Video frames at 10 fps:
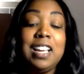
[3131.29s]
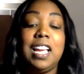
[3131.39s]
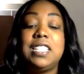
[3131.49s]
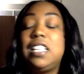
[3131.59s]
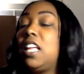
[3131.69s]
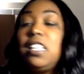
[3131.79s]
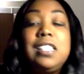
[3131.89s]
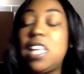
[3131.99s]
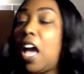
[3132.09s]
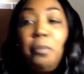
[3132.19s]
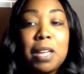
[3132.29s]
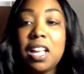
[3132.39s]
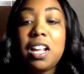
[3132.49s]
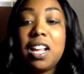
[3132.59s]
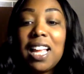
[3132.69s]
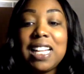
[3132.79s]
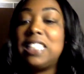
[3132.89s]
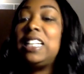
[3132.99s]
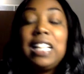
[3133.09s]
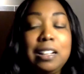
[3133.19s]
And so like you type in and
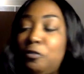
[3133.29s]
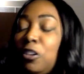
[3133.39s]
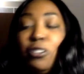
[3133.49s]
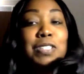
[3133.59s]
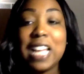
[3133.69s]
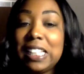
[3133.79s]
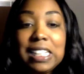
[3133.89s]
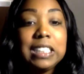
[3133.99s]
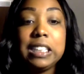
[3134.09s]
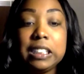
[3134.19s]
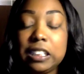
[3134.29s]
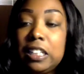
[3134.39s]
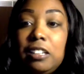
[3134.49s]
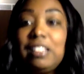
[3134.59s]
it fools ain't listening to you.